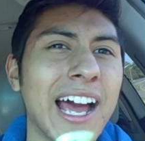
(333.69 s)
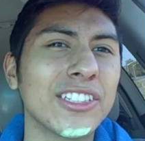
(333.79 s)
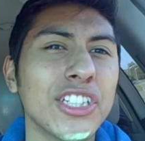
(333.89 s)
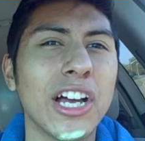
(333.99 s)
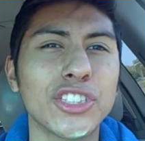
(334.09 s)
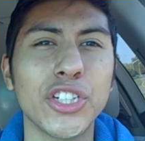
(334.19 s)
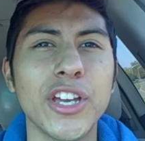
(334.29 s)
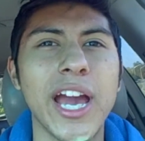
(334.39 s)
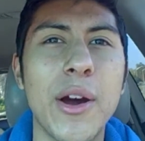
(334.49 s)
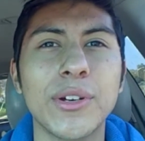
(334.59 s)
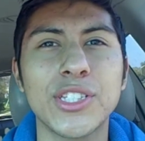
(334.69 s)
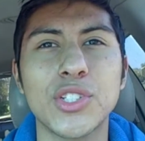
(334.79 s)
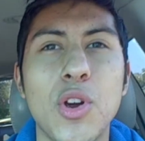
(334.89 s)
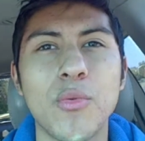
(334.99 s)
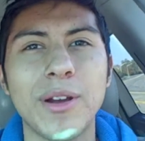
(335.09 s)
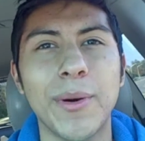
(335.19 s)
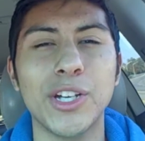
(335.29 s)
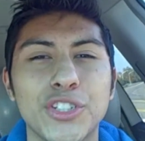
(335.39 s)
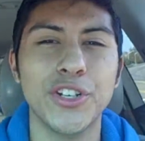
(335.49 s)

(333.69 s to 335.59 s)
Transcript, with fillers: Actually, I'll show you how I snort Red Bull. I'll